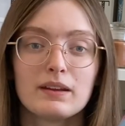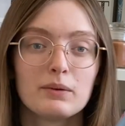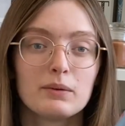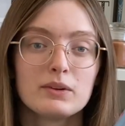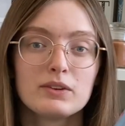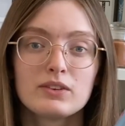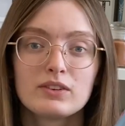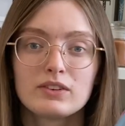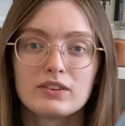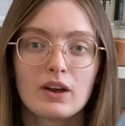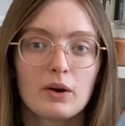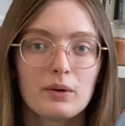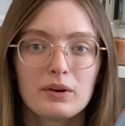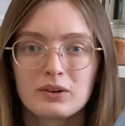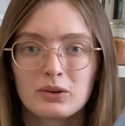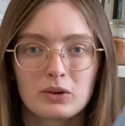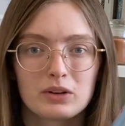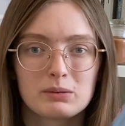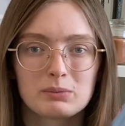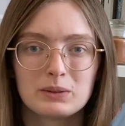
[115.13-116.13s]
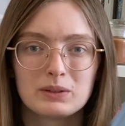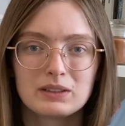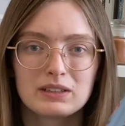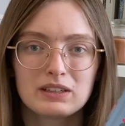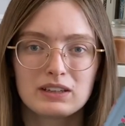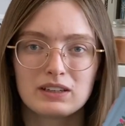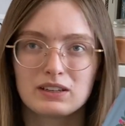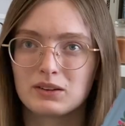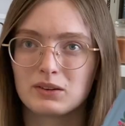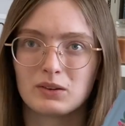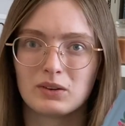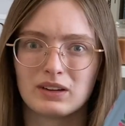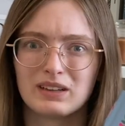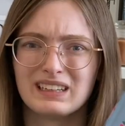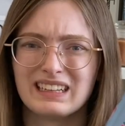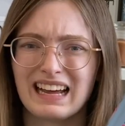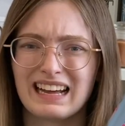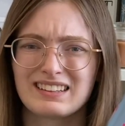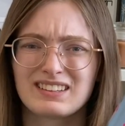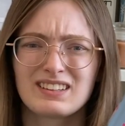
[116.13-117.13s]
was so adorable and cute
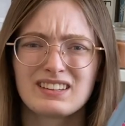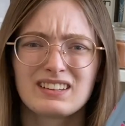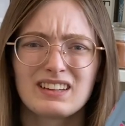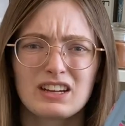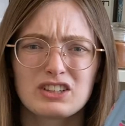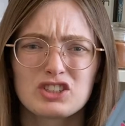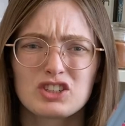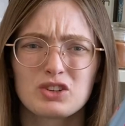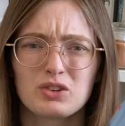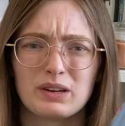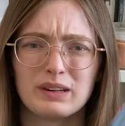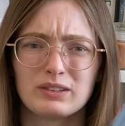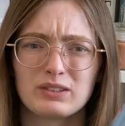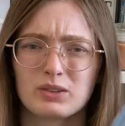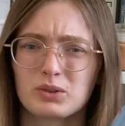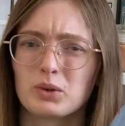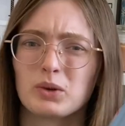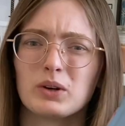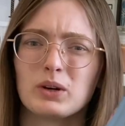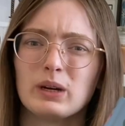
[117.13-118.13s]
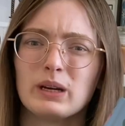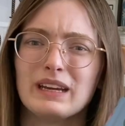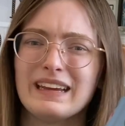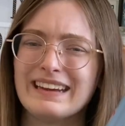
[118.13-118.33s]
and had such a great story